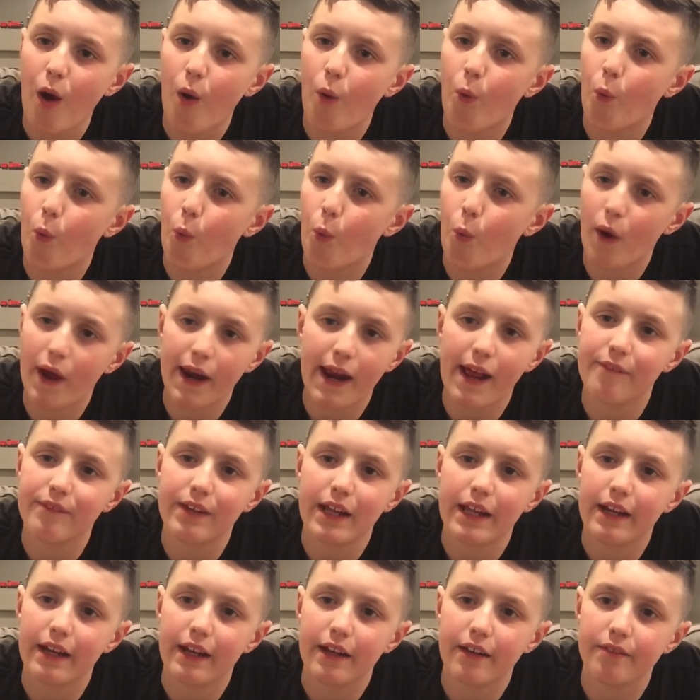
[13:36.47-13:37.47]
What have
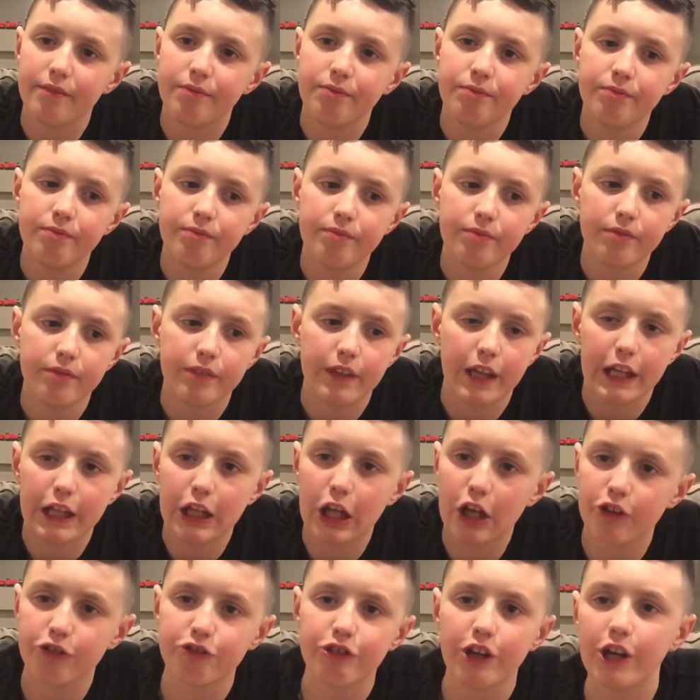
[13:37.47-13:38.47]
they done? They
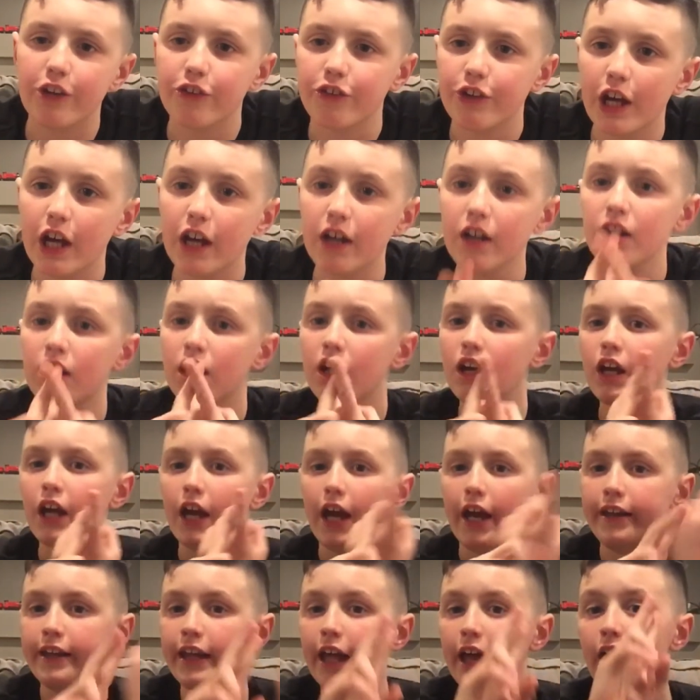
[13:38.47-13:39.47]
lost Chase Young,
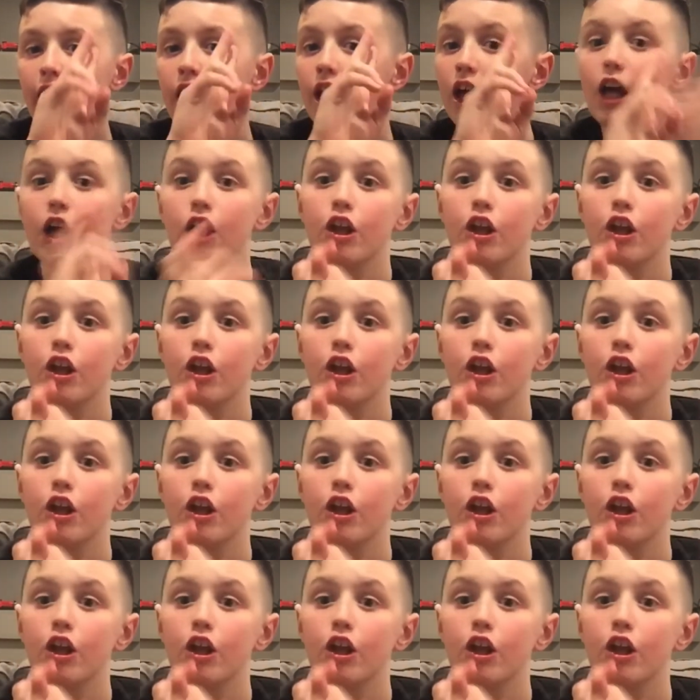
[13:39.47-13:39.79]
and yet